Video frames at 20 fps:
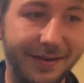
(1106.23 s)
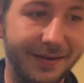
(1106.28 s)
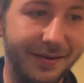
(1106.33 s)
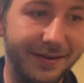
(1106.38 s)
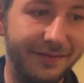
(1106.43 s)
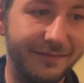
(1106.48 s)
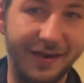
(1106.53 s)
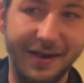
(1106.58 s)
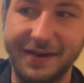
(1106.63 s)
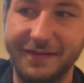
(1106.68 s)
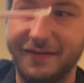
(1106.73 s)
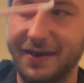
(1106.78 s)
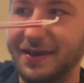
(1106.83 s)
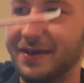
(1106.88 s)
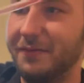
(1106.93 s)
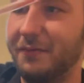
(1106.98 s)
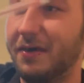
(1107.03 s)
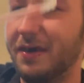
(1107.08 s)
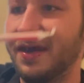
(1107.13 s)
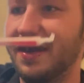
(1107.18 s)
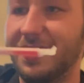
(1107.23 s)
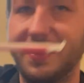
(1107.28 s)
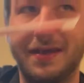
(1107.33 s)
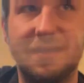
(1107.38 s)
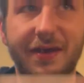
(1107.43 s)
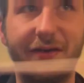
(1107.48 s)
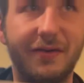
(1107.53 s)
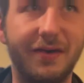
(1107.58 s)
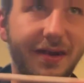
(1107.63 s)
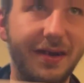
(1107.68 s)
Frank, Frank, you want it? You
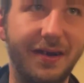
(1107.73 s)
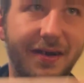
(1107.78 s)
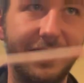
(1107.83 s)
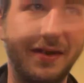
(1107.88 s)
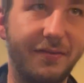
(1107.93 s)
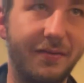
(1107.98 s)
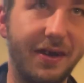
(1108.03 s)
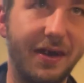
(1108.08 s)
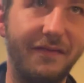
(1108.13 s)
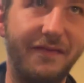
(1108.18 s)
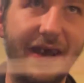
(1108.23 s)
want it? You want to go